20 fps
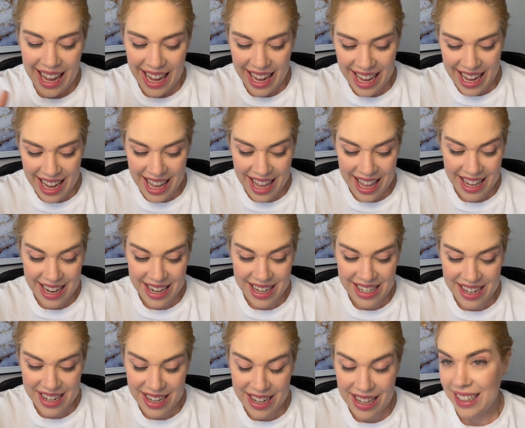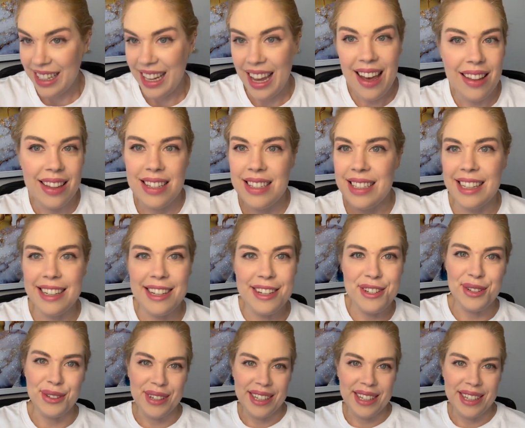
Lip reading: and yeah, let's get into